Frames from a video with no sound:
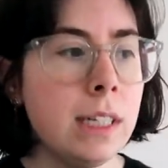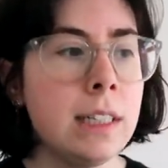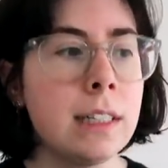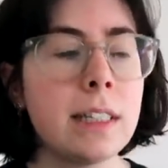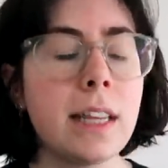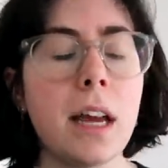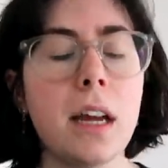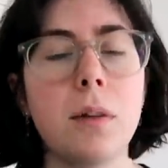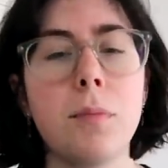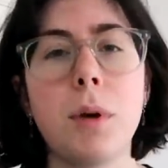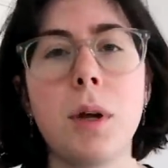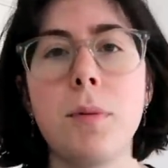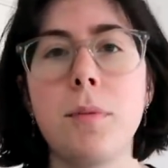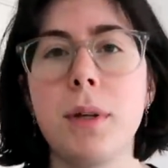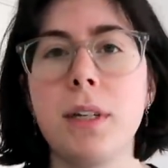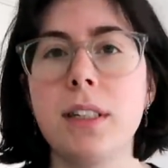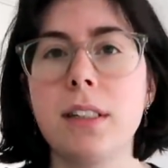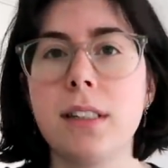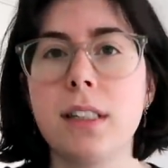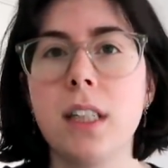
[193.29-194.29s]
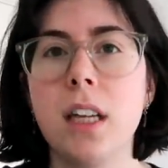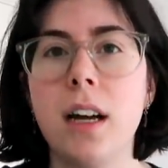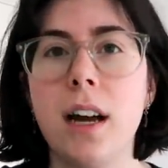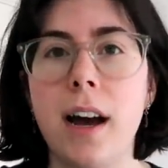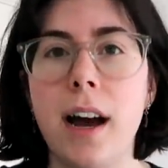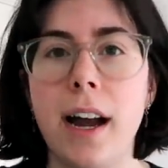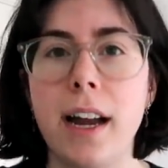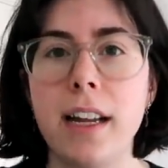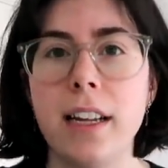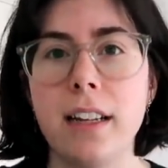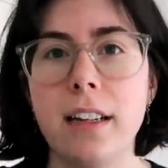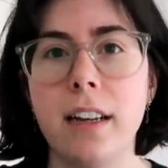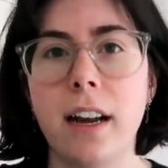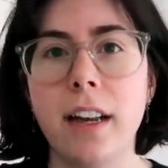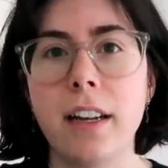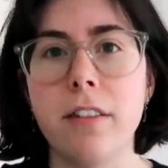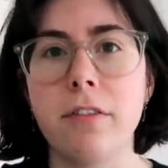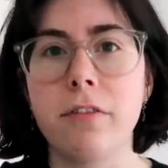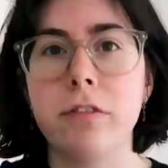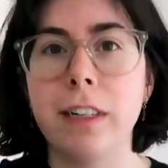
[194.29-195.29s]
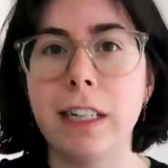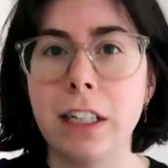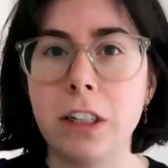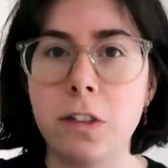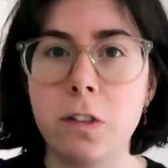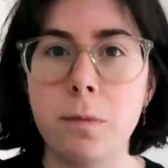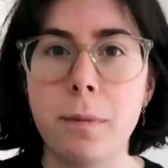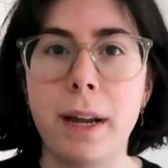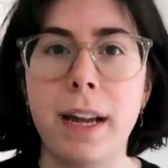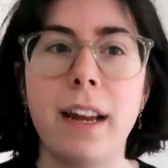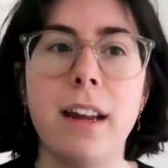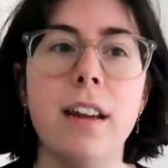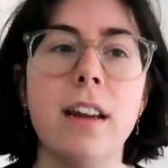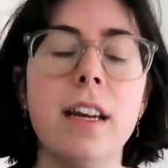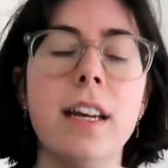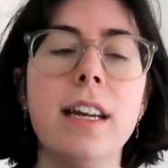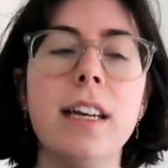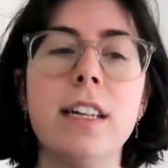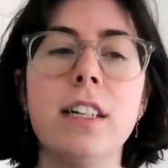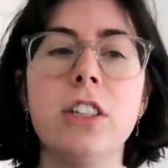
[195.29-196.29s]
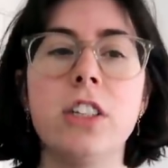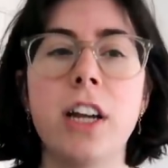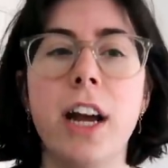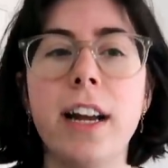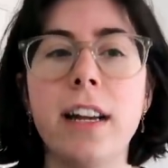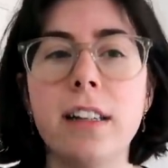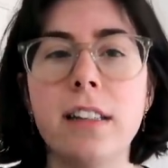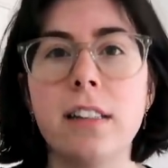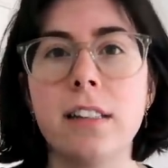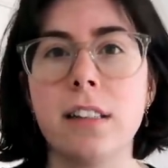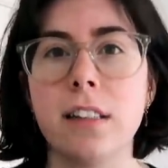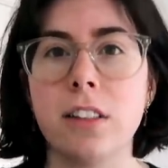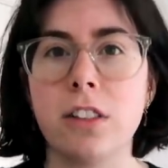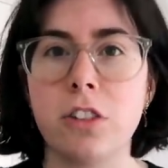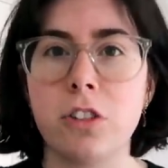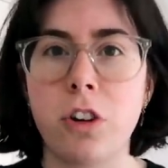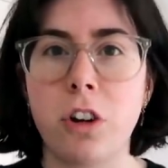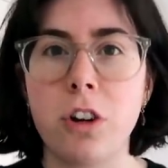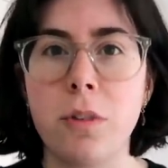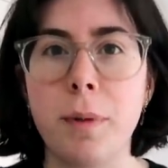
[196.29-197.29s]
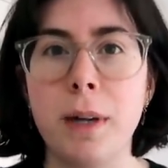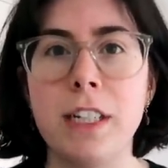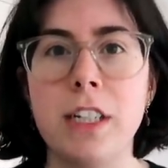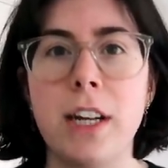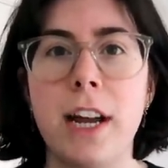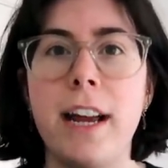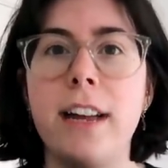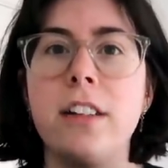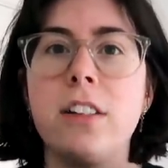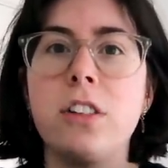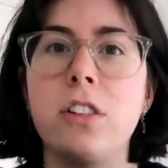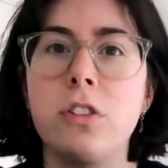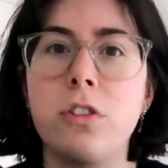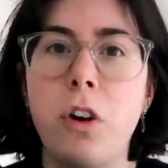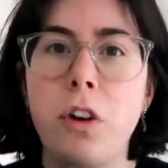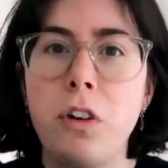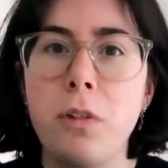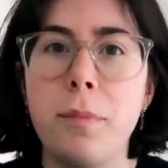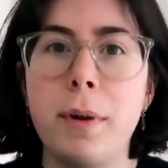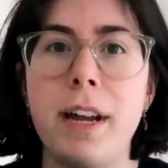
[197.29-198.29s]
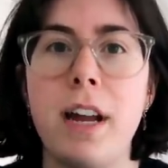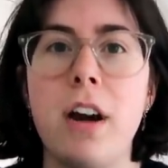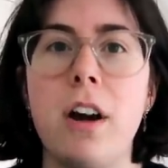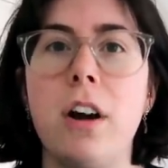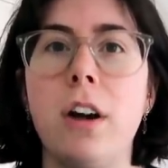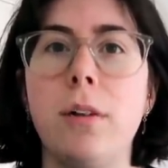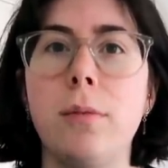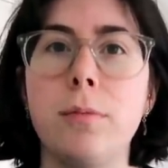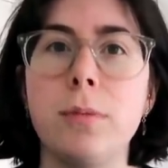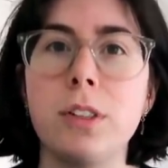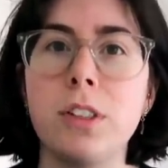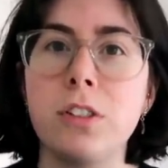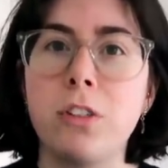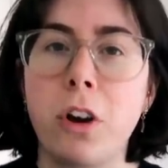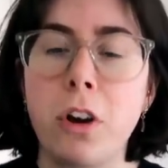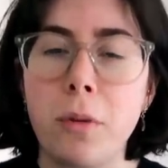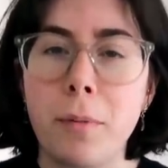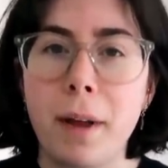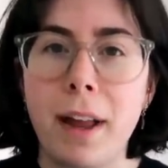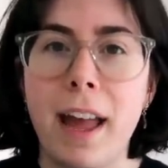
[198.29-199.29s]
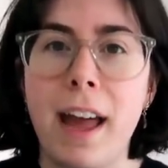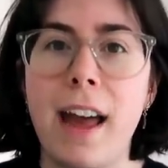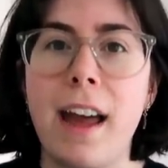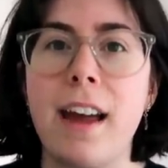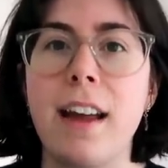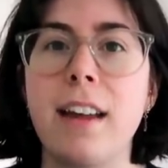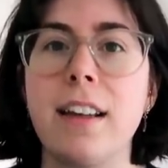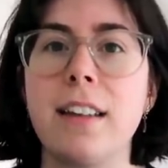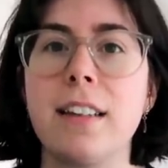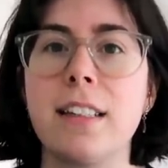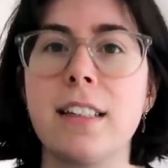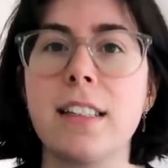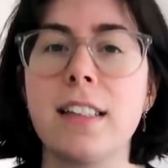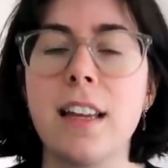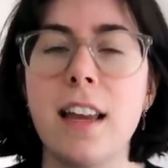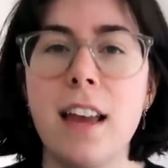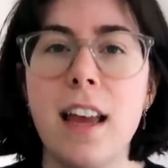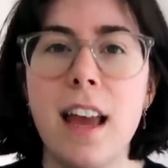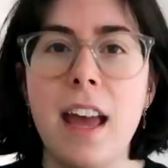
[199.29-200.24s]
sad moments, I kind of reach for my chest and stroke my chest, stroke my arms, stroke my hands,